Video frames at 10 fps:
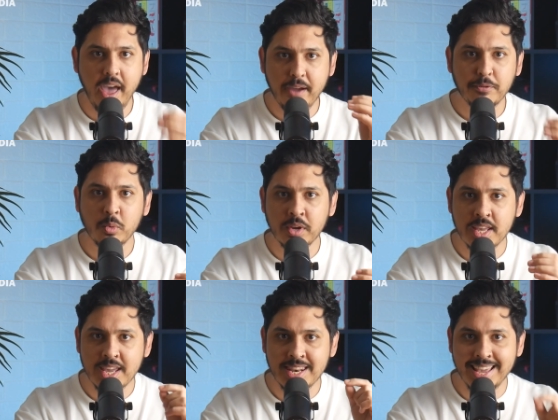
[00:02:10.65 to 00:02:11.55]
Everyone
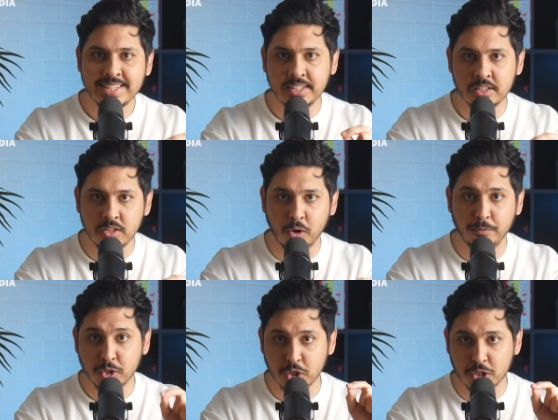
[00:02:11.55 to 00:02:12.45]
in Islington
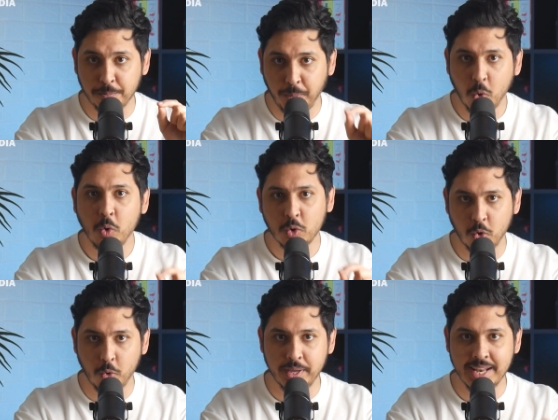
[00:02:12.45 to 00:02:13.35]
North should support
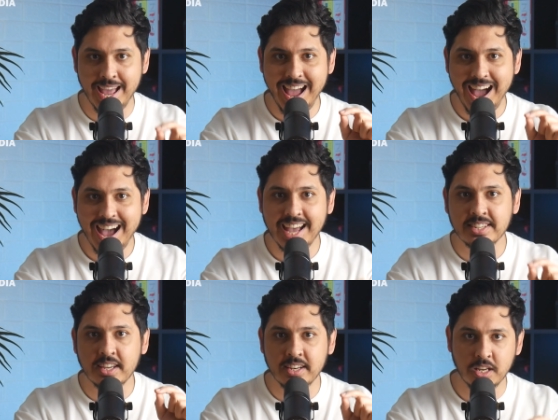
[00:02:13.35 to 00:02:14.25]
Corbyn
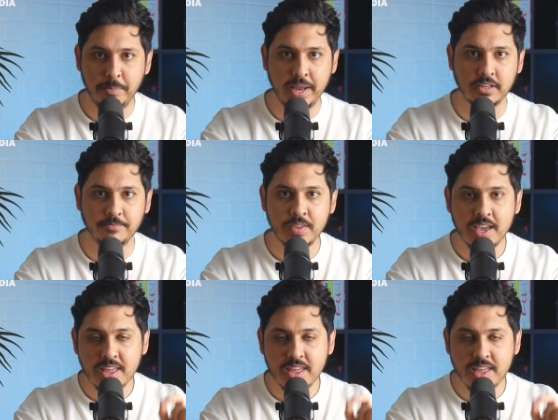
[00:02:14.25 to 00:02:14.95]
as an independent.